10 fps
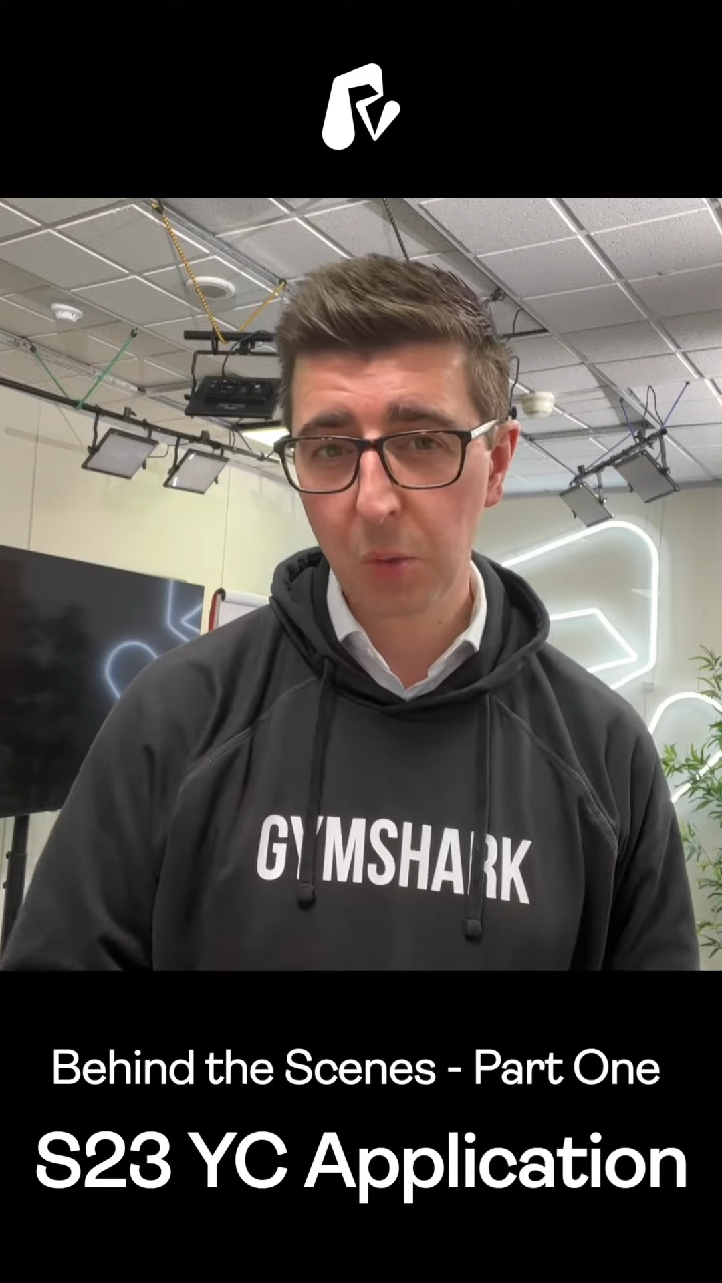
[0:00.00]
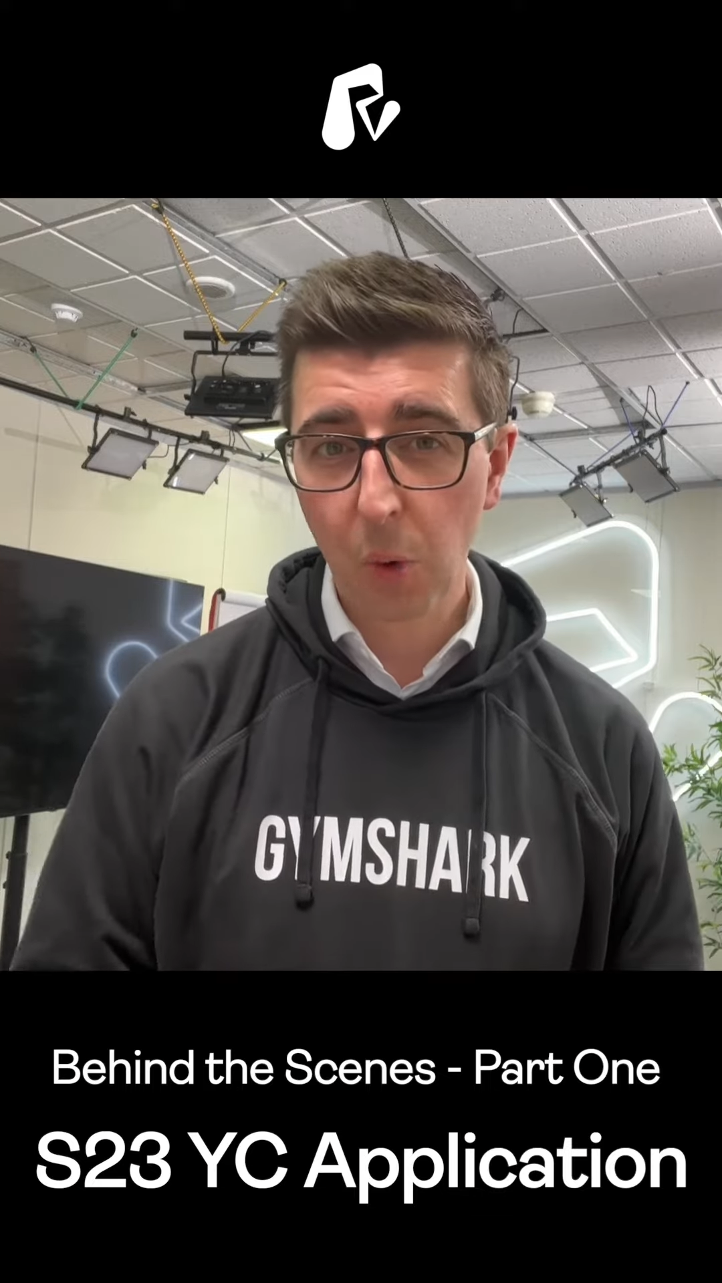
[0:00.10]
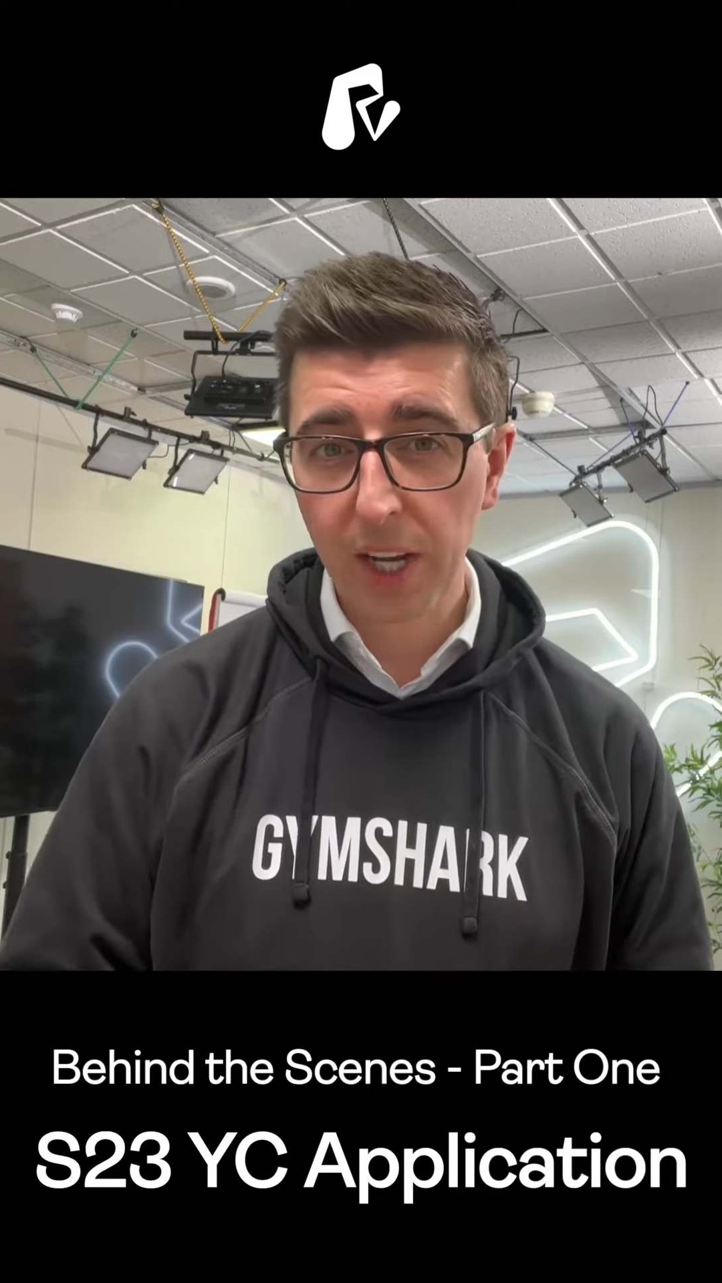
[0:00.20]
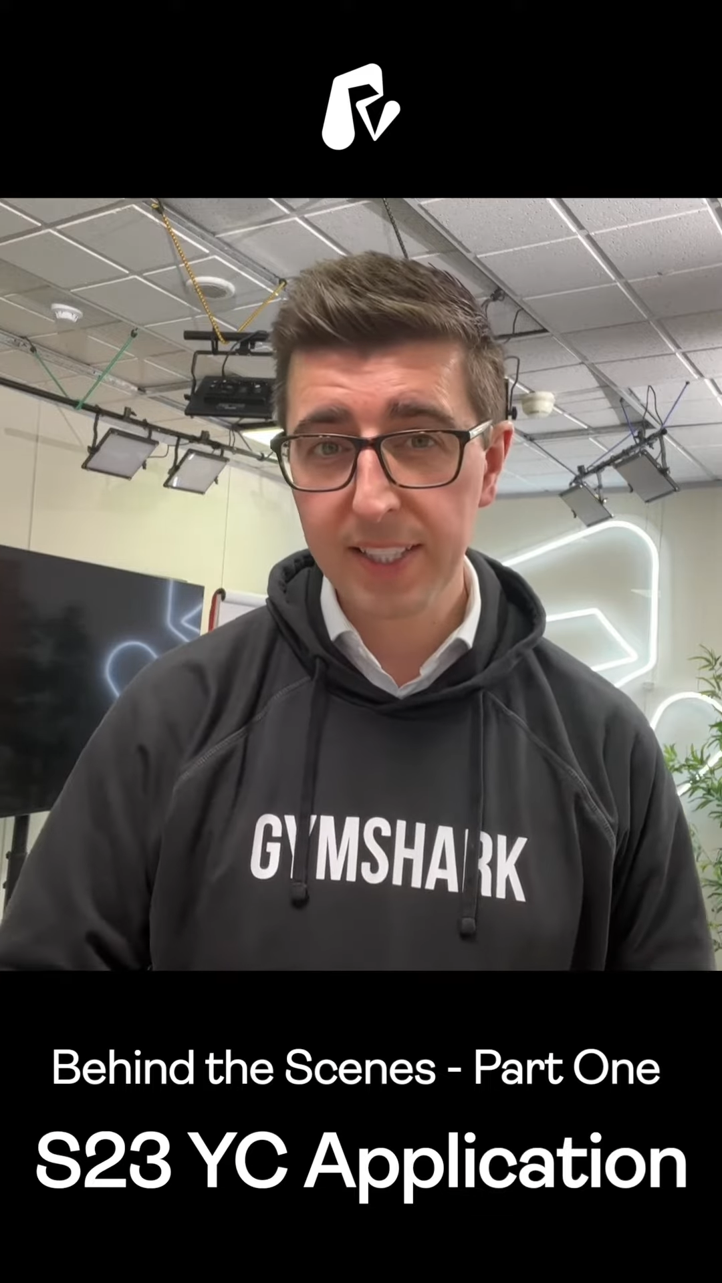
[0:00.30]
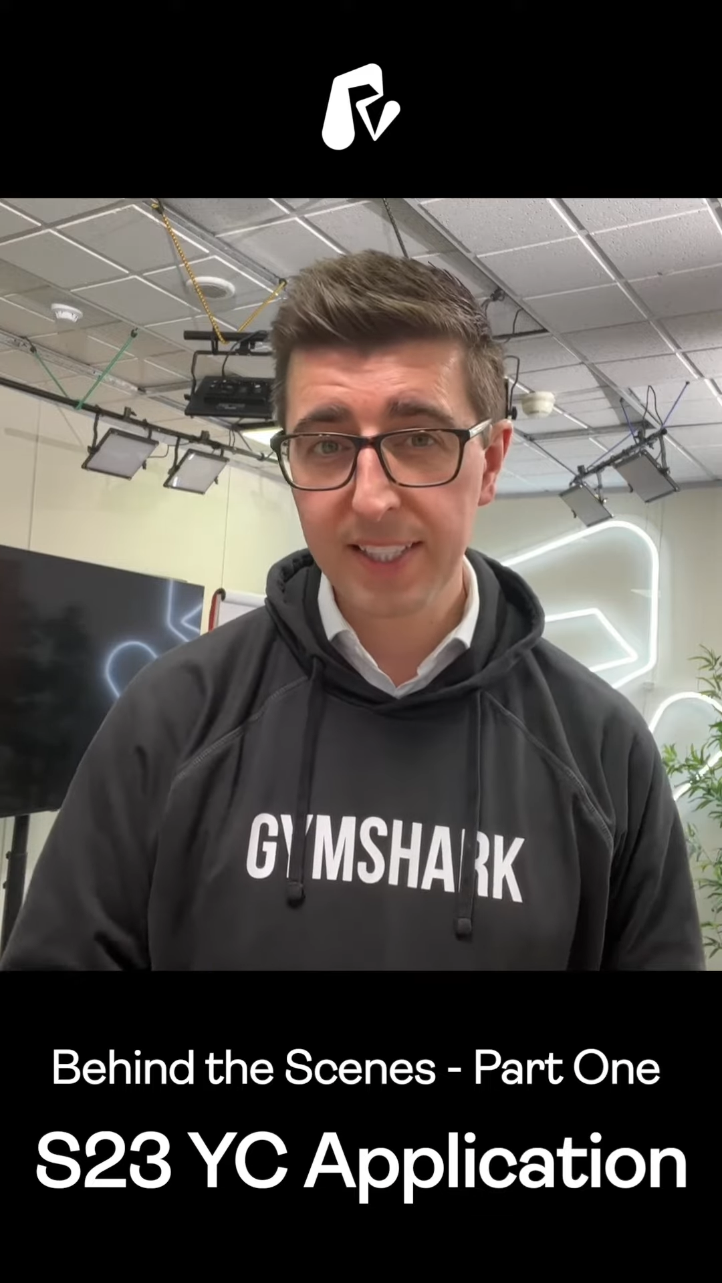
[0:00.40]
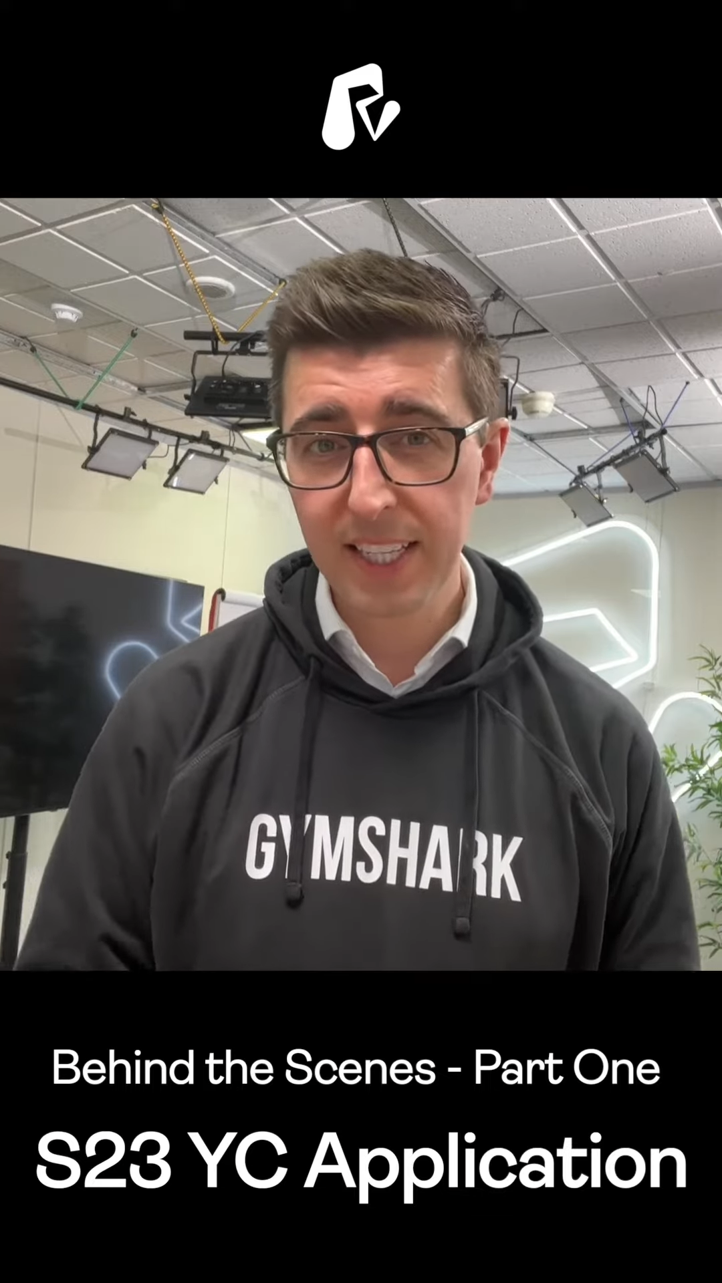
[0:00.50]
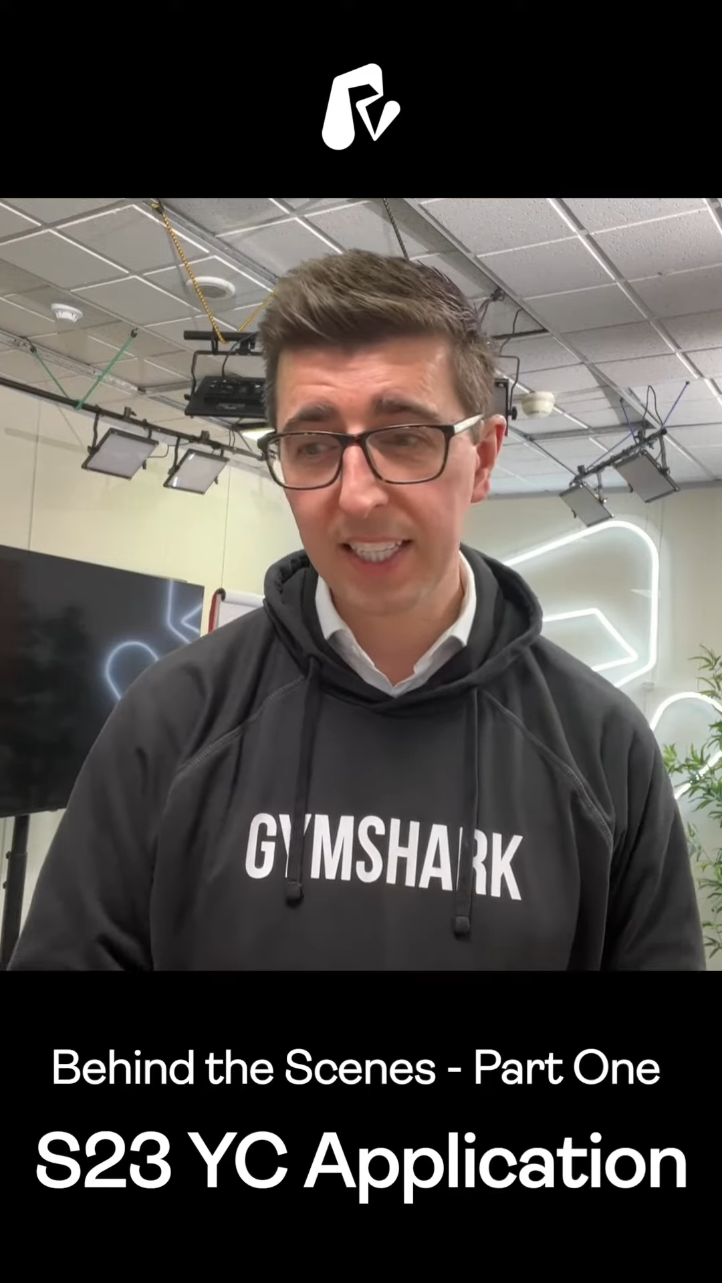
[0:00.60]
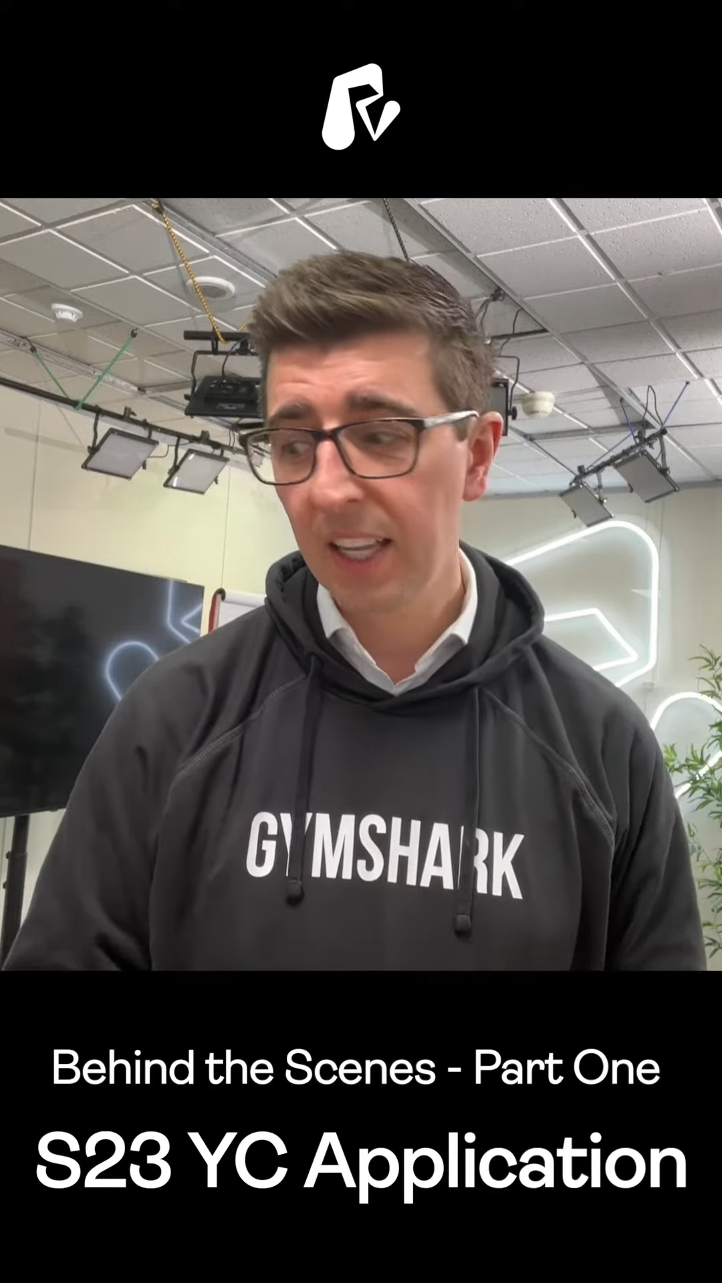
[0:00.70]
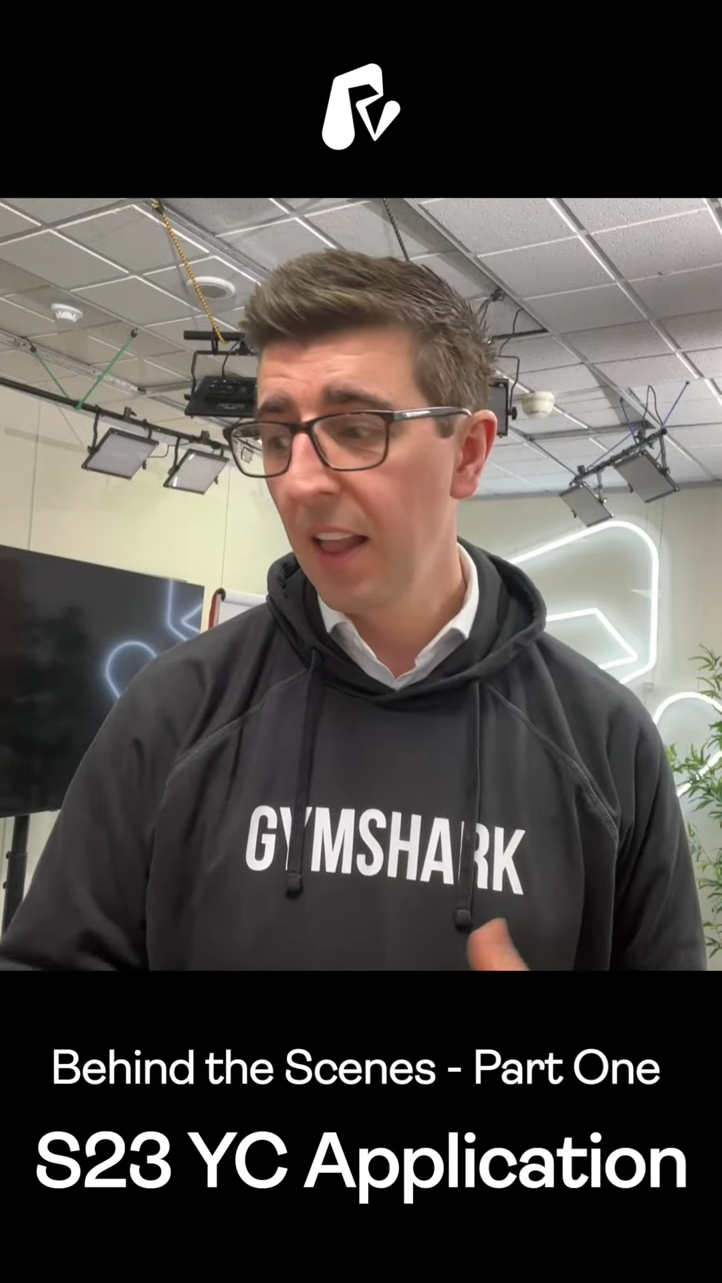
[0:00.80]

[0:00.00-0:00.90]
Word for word: Y C, see